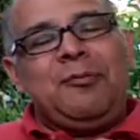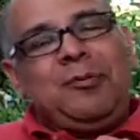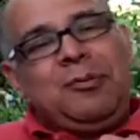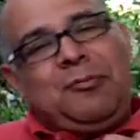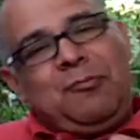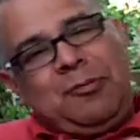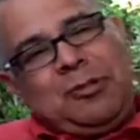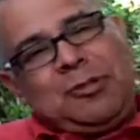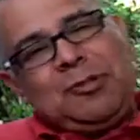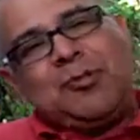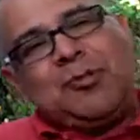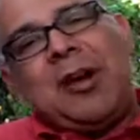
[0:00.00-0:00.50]

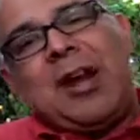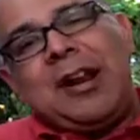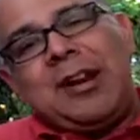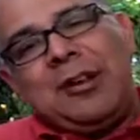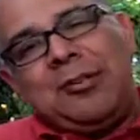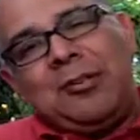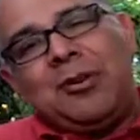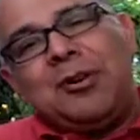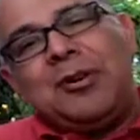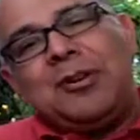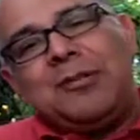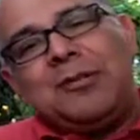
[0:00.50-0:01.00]
was trying to
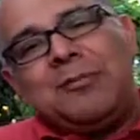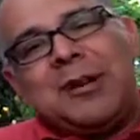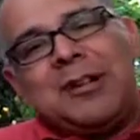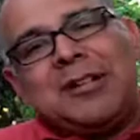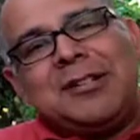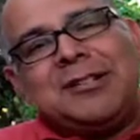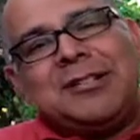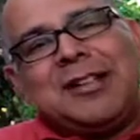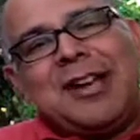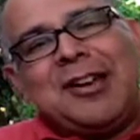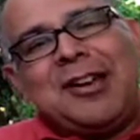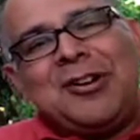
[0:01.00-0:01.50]
learn as much
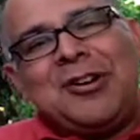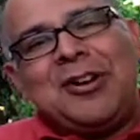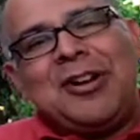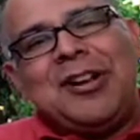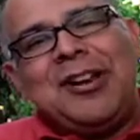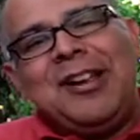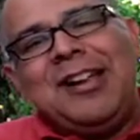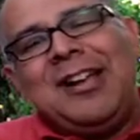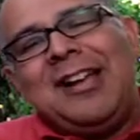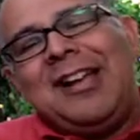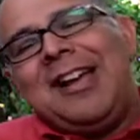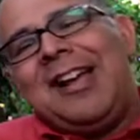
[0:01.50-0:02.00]
as I could,
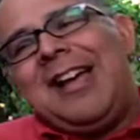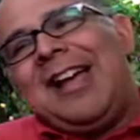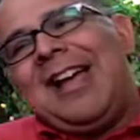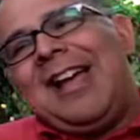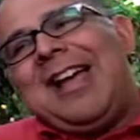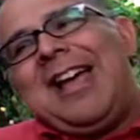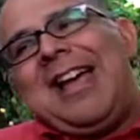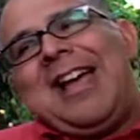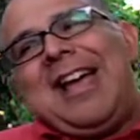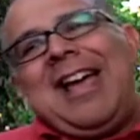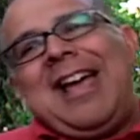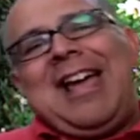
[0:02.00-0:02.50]

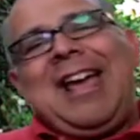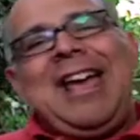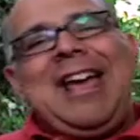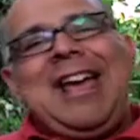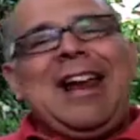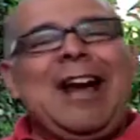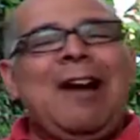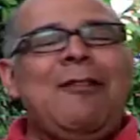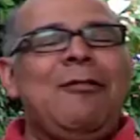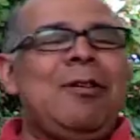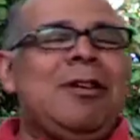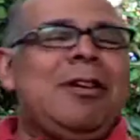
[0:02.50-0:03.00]
and
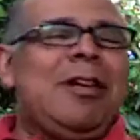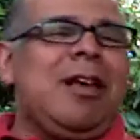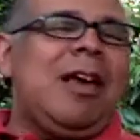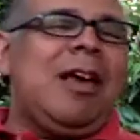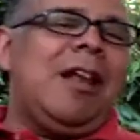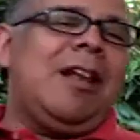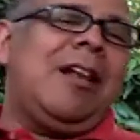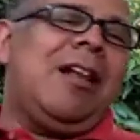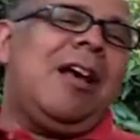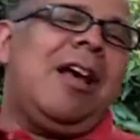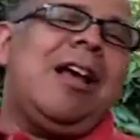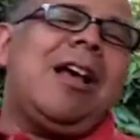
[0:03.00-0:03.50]
I would
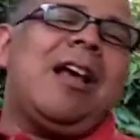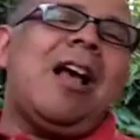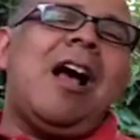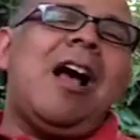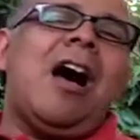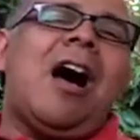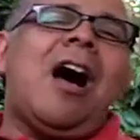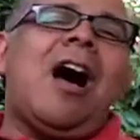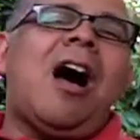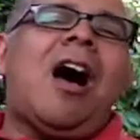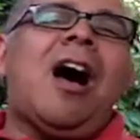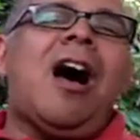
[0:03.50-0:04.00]
get
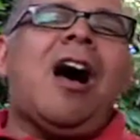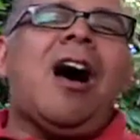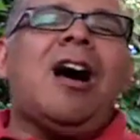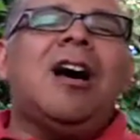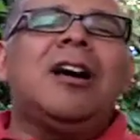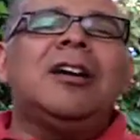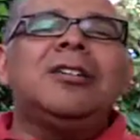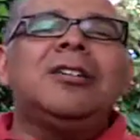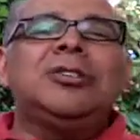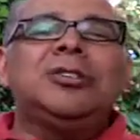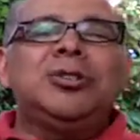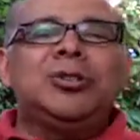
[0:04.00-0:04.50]

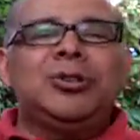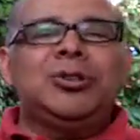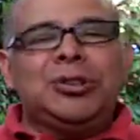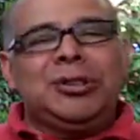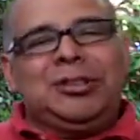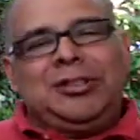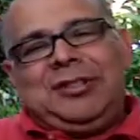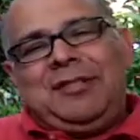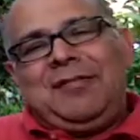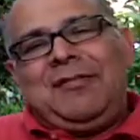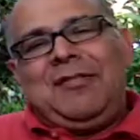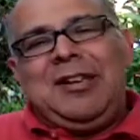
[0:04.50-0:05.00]

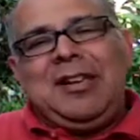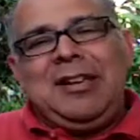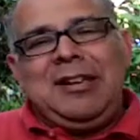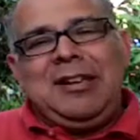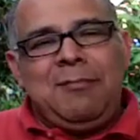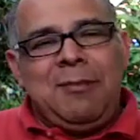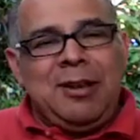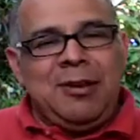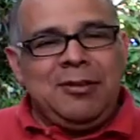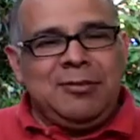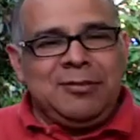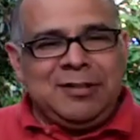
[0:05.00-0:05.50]
hundreds of
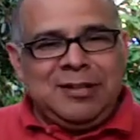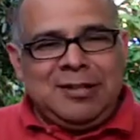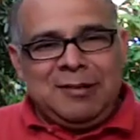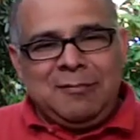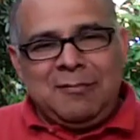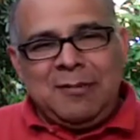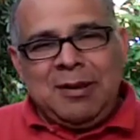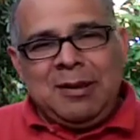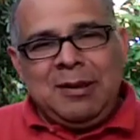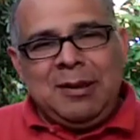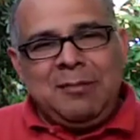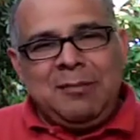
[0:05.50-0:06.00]
emails into
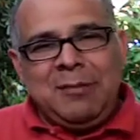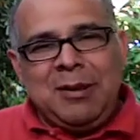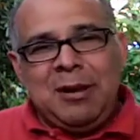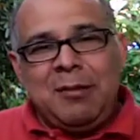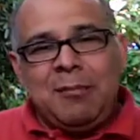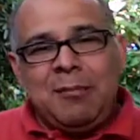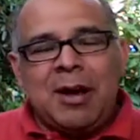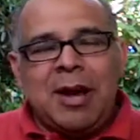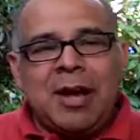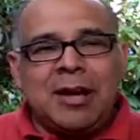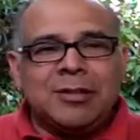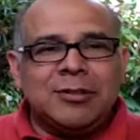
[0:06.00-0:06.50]
my email
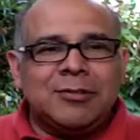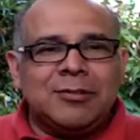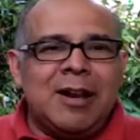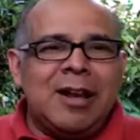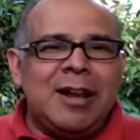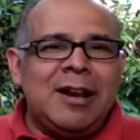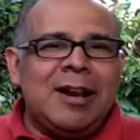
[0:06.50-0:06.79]
box, right?